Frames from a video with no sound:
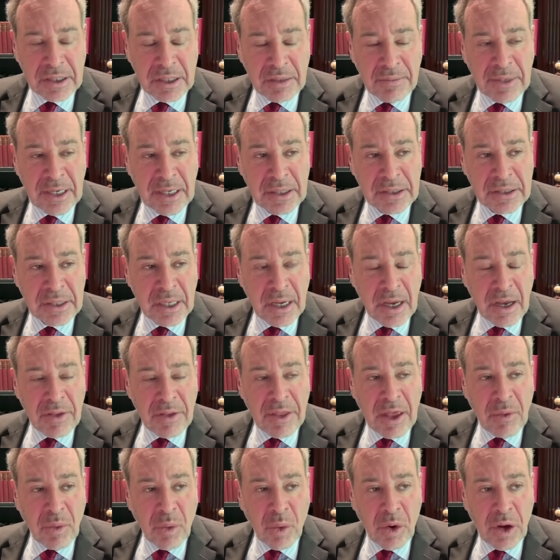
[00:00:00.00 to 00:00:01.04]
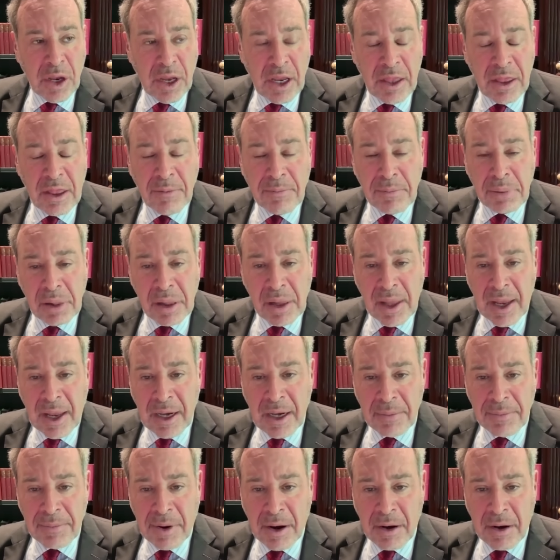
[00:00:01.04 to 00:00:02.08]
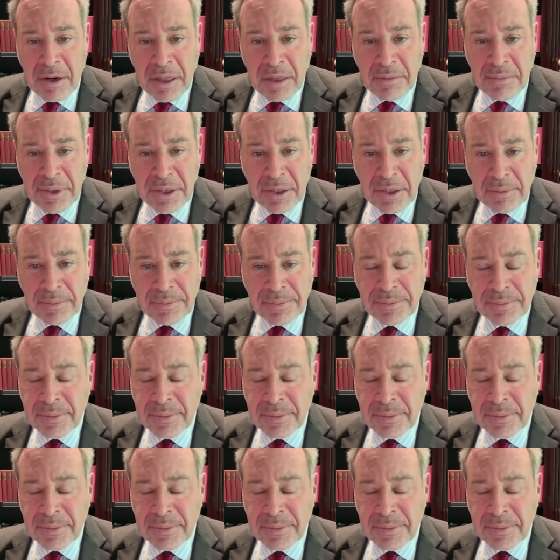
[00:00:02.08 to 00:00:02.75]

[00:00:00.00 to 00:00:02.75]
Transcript: It means that in the planning part of the bill,